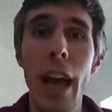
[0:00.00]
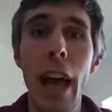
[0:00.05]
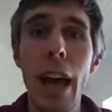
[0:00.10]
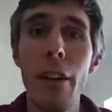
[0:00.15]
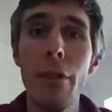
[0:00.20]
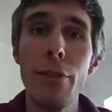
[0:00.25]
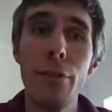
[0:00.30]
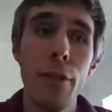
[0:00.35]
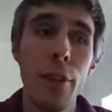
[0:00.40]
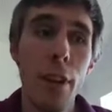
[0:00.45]

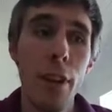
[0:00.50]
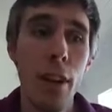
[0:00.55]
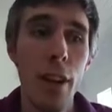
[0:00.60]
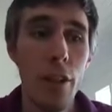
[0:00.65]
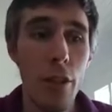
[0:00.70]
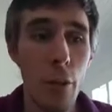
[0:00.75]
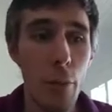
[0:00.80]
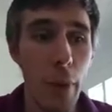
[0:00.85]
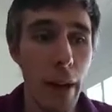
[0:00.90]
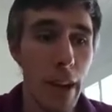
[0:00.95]
have
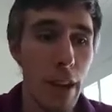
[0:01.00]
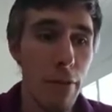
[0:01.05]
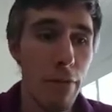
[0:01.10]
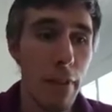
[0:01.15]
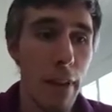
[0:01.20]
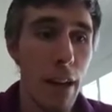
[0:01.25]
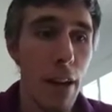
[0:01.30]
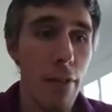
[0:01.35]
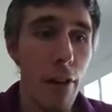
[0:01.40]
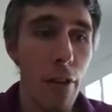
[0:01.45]
the
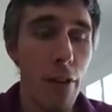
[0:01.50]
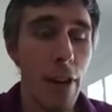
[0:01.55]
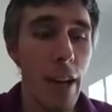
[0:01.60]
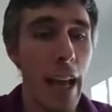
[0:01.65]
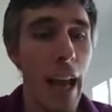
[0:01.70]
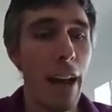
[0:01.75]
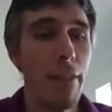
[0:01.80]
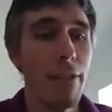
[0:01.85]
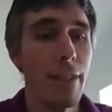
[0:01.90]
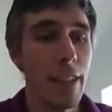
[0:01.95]
benefit of
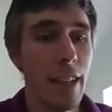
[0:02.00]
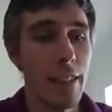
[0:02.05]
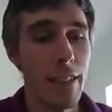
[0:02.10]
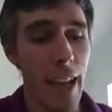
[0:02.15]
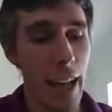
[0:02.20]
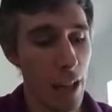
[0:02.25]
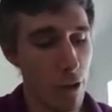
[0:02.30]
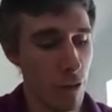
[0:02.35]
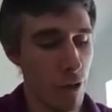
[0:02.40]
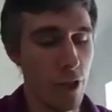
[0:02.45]
only having the
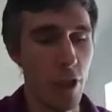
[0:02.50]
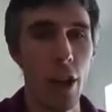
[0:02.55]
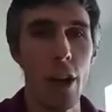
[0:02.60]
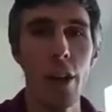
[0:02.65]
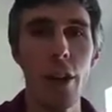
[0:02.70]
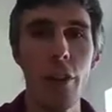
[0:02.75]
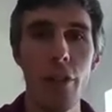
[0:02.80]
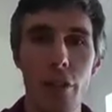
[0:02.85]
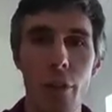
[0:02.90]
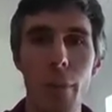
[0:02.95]
tax
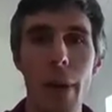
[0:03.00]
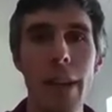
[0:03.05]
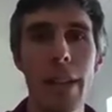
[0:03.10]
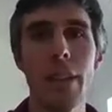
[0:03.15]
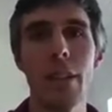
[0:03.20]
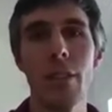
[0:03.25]
return as the main